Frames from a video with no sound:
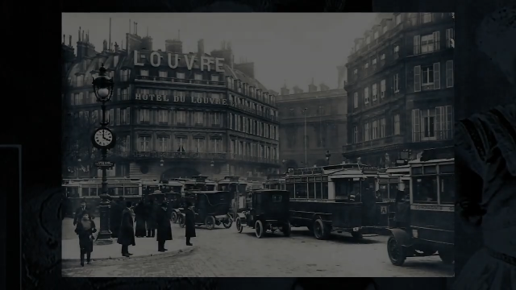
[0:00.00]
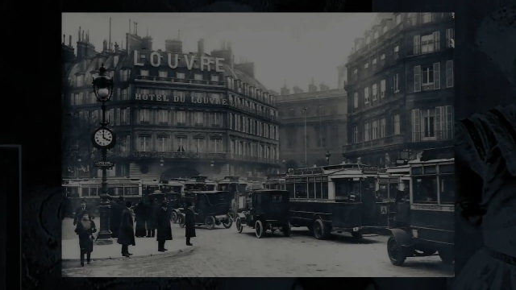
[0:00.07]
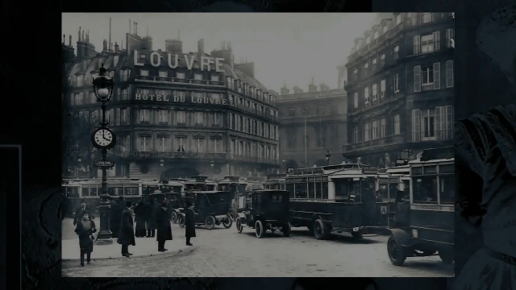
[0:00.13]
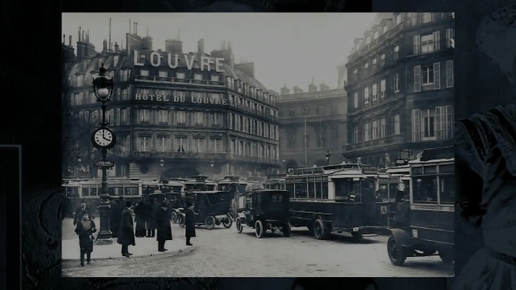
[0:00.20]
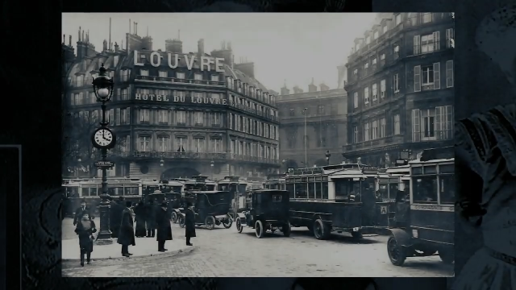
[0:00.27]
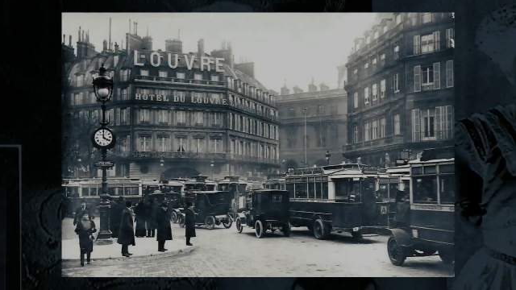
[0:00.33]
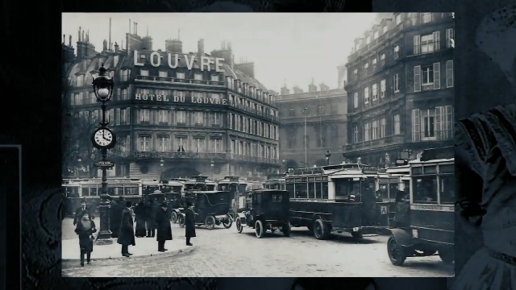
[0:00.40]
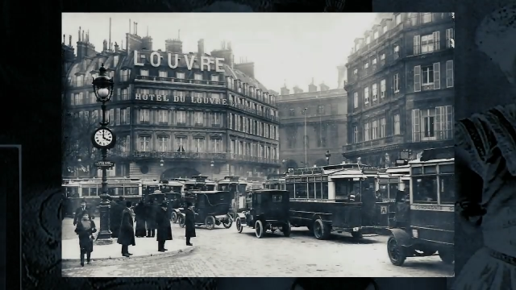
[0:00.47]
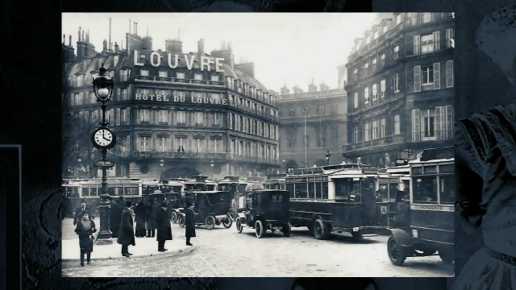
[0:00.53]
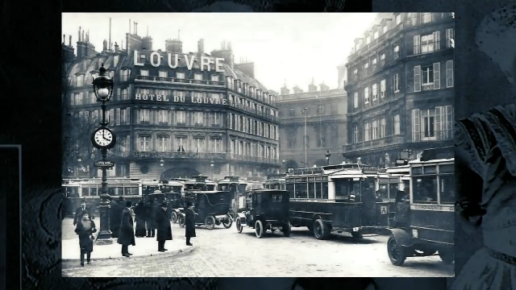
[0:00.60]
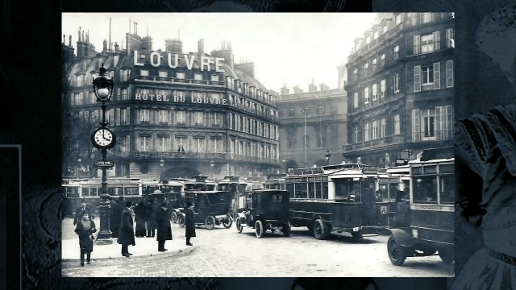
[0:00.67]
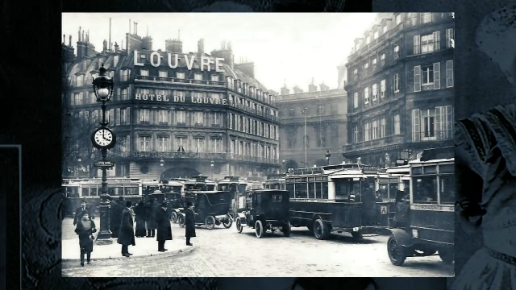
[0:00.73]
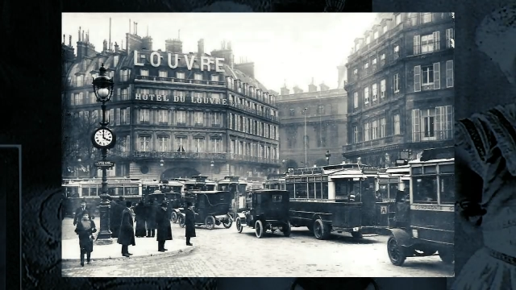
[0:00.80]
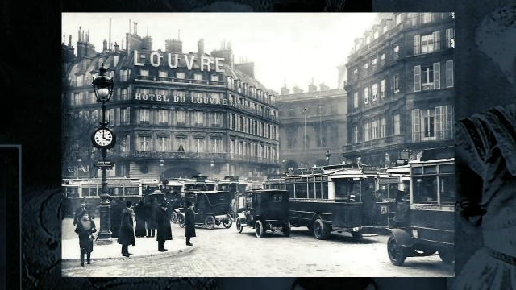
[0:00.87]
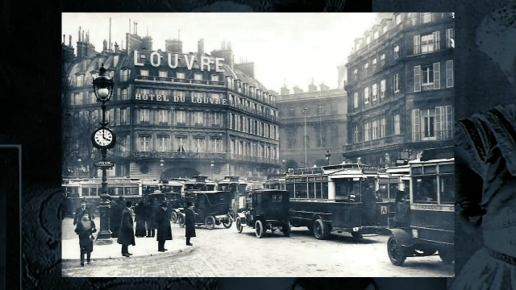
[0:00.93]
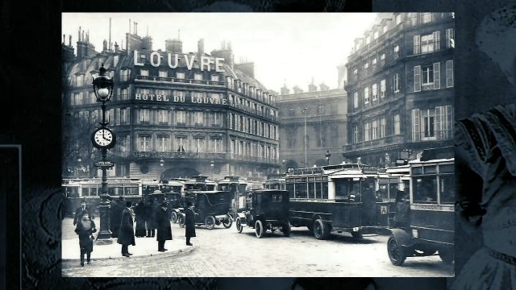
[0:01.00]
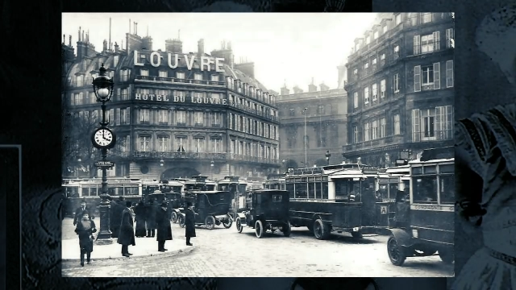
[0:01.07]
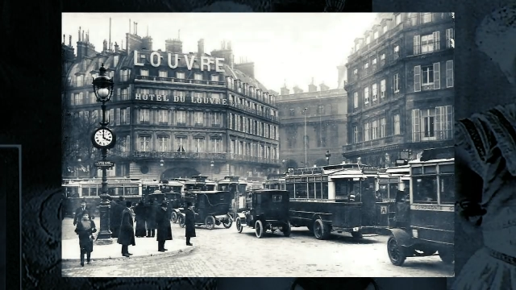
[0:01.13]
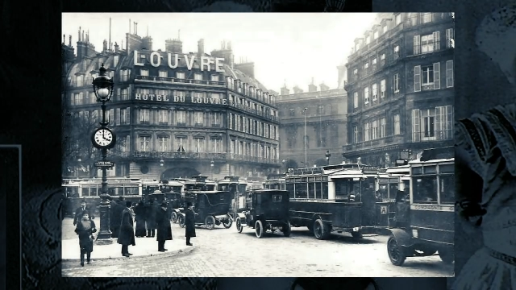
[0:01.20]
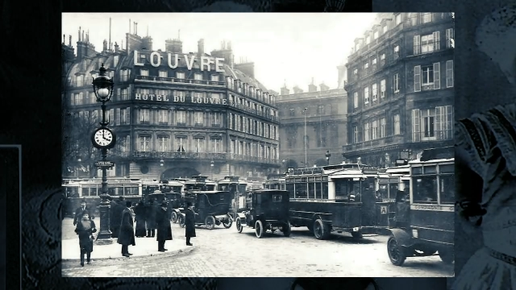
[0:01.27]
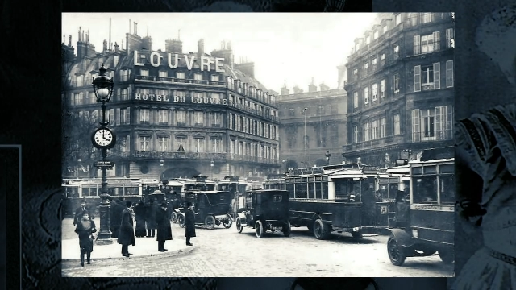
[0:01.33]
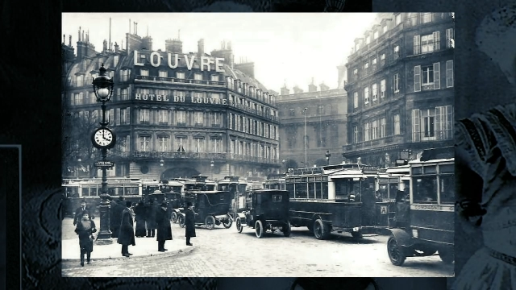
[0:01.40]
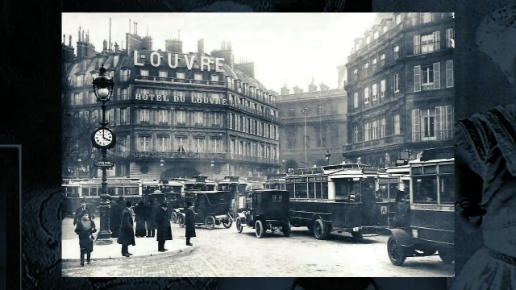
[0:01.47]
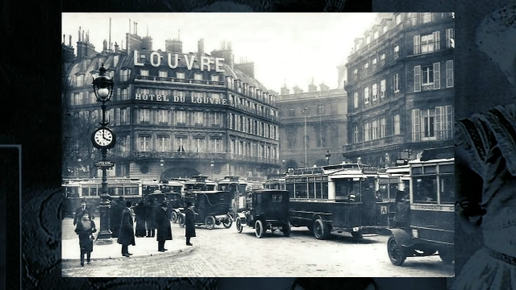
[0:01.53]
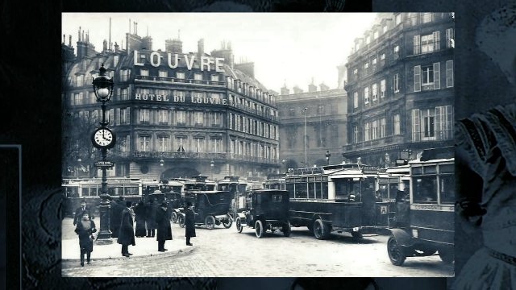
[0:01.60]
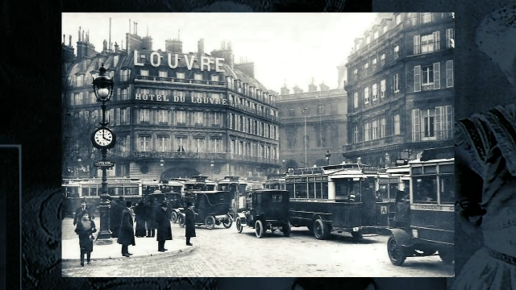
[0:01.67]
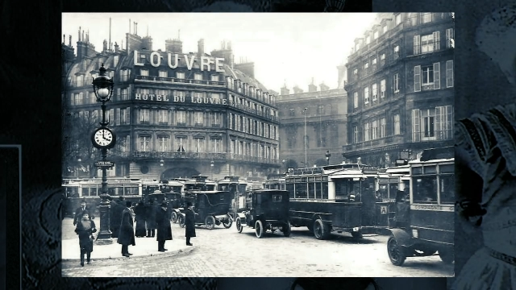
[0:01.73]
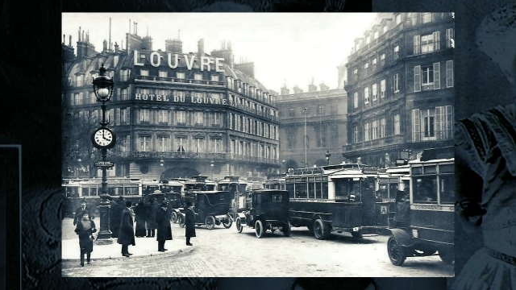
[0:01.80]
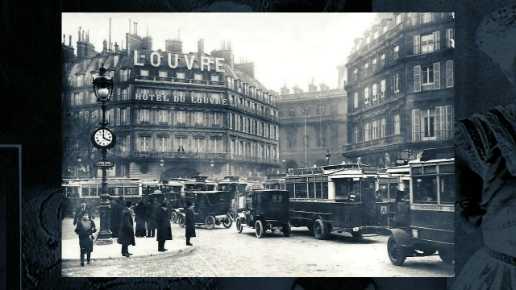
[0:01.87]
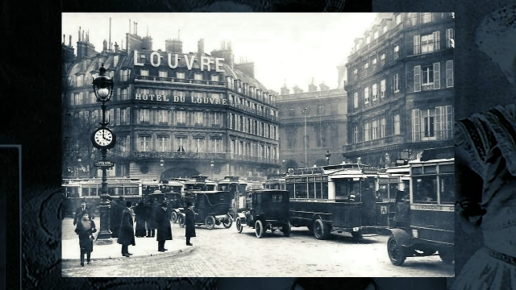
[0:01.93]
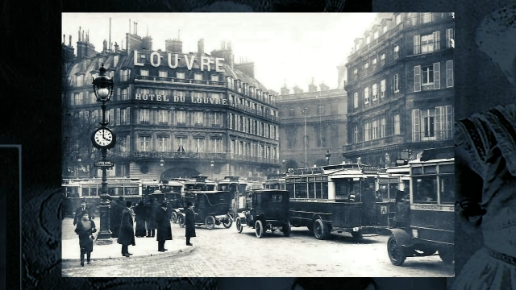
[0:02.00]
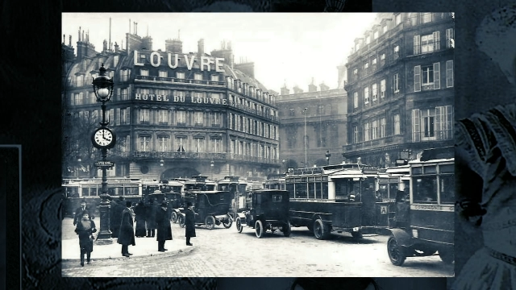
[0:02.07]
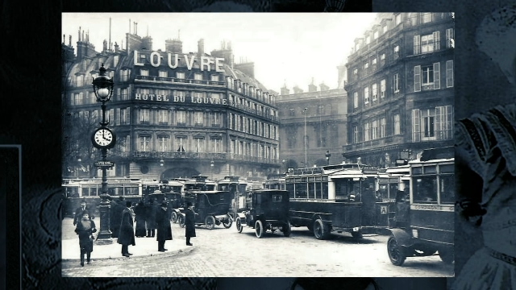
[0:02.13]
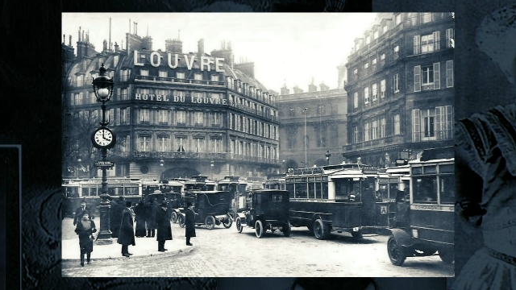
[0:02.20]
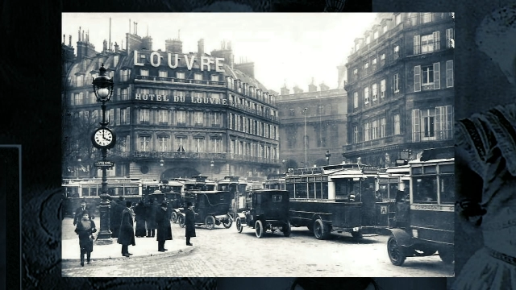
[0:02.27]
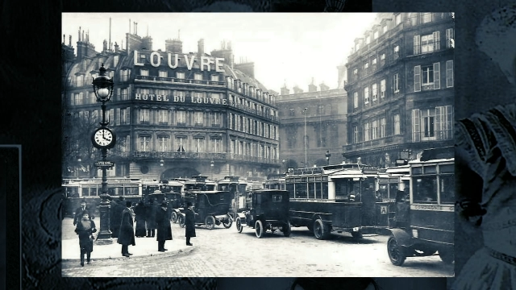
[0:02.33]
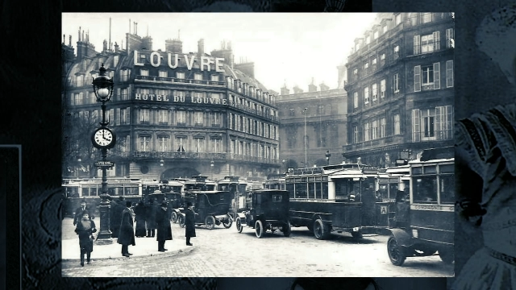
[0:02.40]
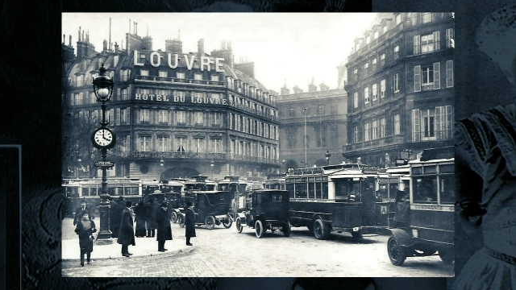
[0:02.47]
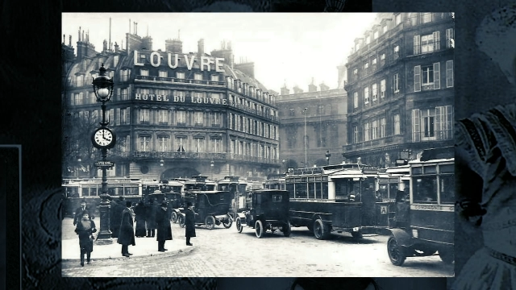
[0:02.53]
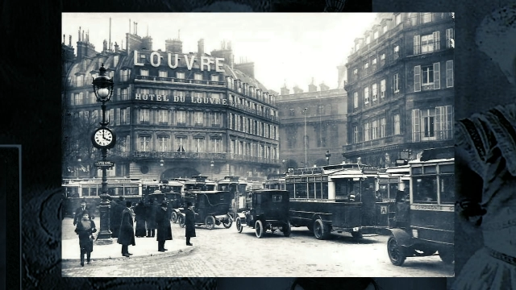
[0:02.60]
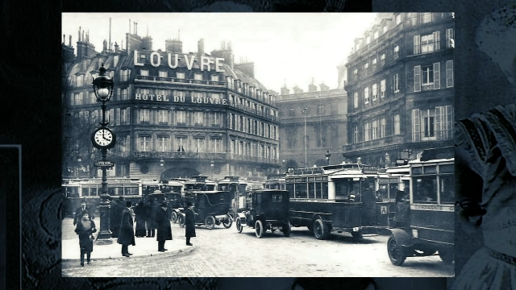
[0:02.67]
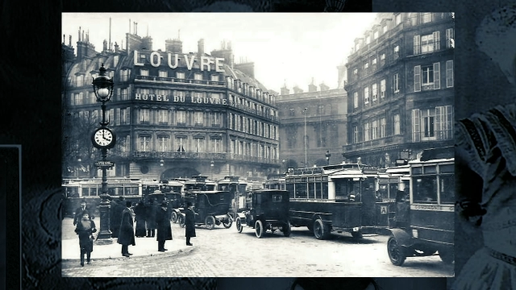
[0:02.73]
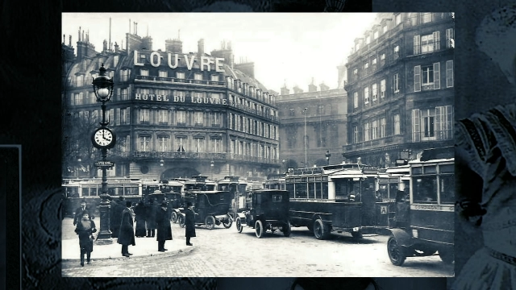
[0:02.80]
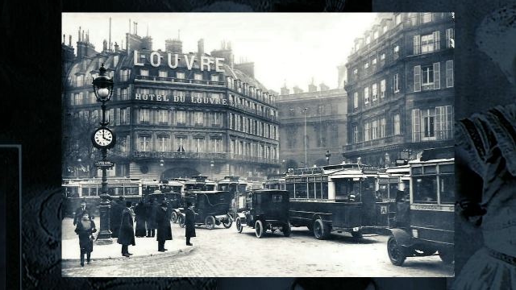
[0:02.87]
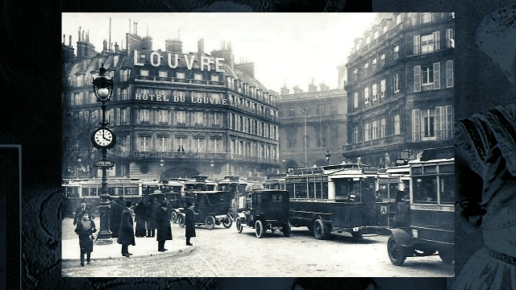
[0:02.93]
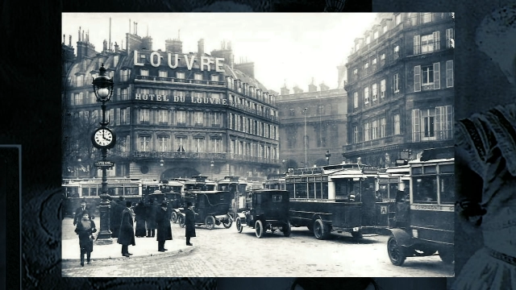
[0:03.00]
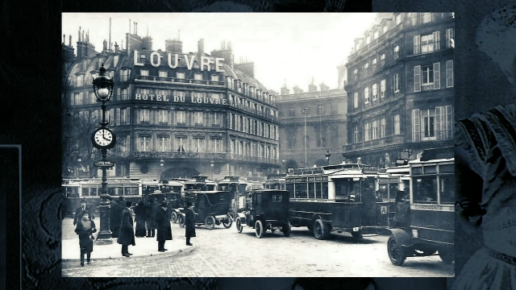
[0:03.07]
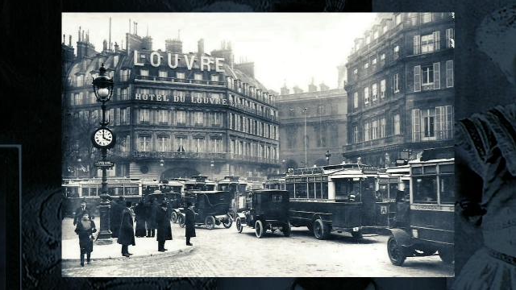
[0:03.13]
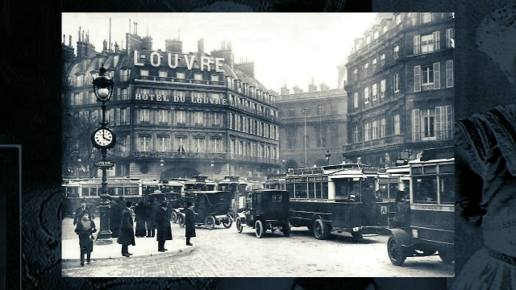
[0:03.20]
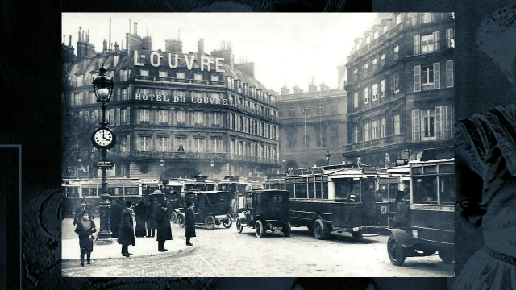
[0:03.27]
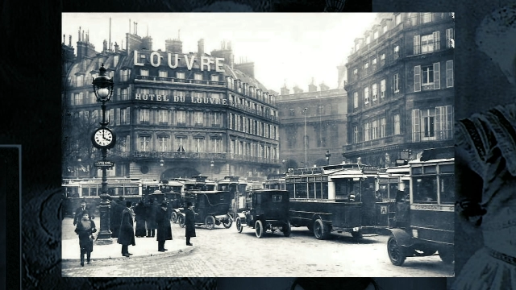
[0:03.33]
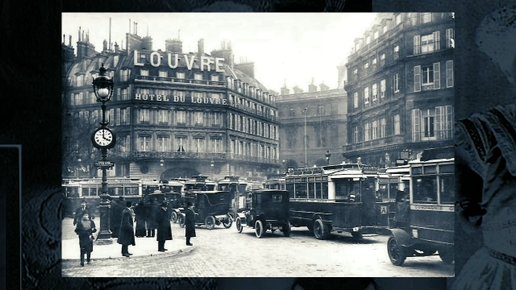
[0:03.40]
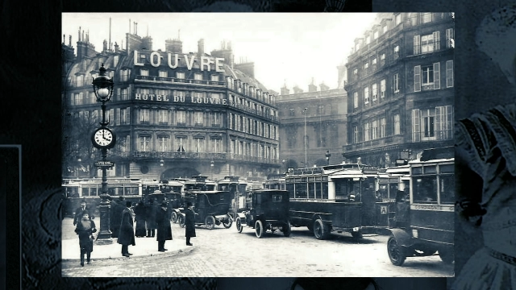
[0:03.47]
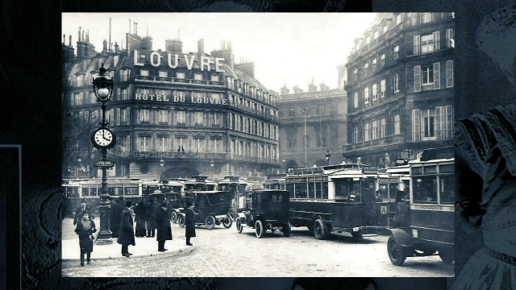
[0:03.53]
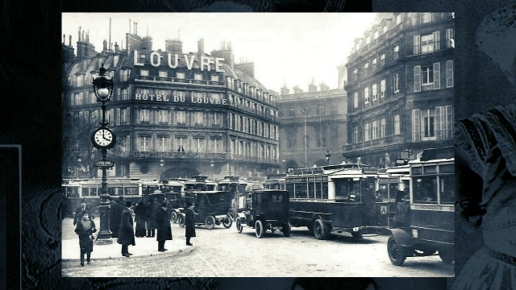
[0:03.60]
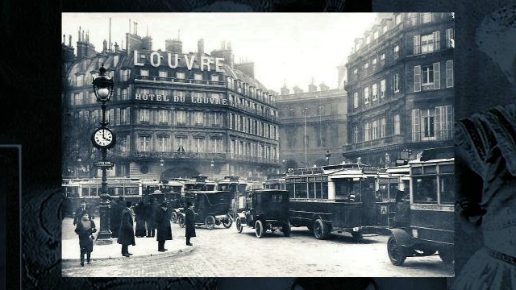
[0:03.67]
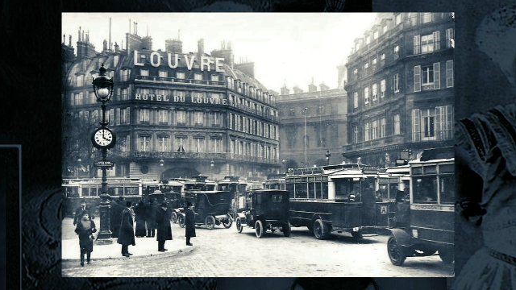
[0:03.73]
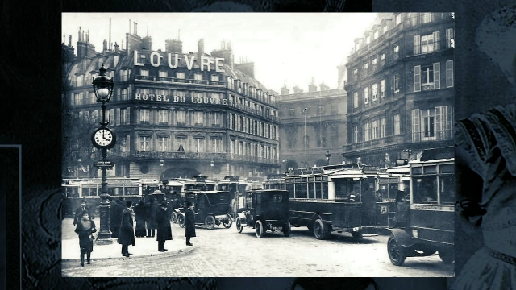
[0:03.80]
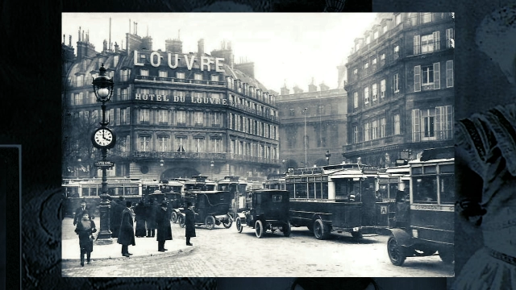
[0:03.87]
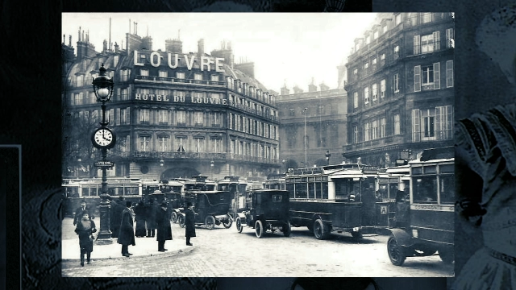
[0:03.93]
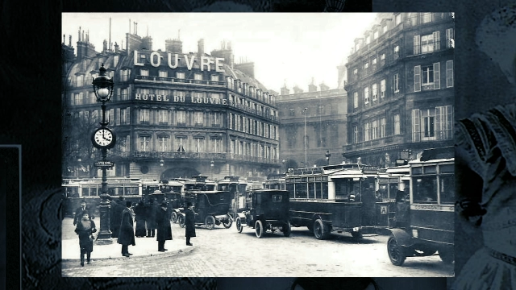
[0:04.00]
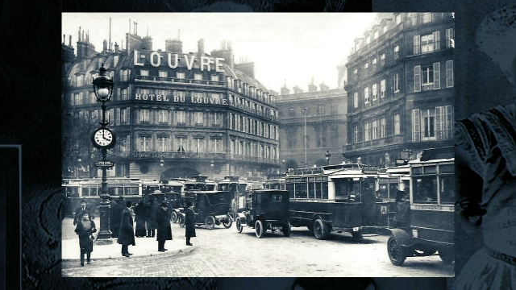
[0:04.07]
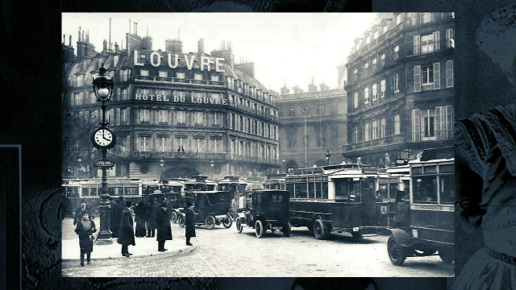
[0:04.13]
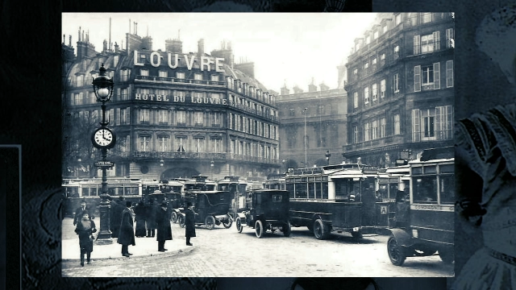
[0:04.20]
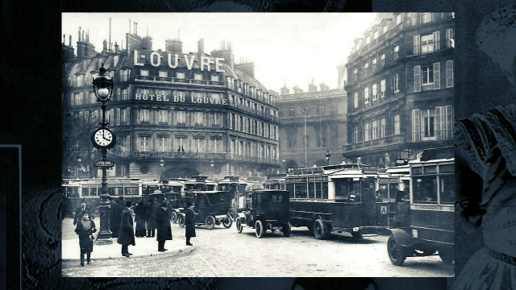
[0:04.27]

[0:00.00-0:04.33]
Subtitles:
(no speaker visible)